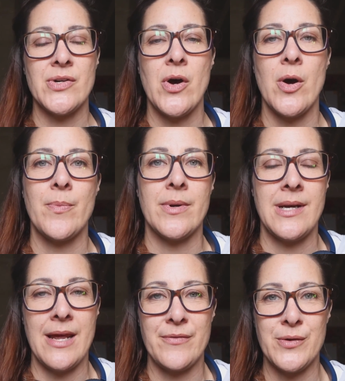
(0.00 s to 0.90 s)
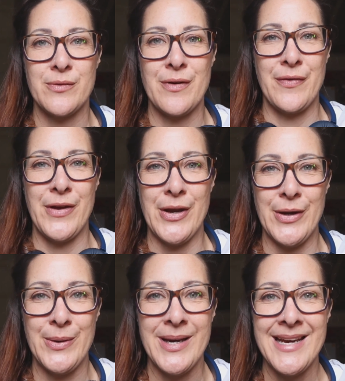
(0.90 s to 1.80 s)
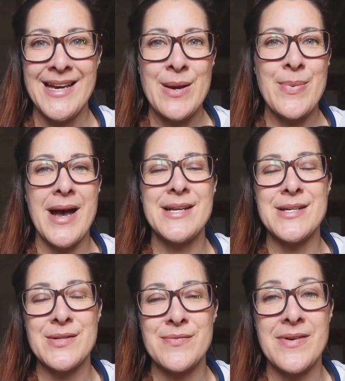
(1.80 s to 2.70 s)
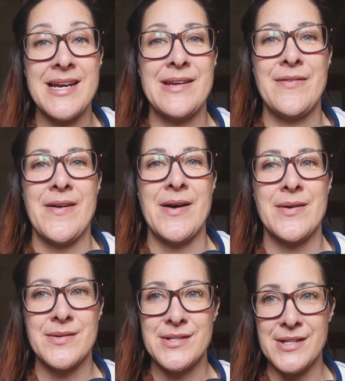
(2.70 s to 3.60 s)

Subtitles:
top level review, but I just really felt, I was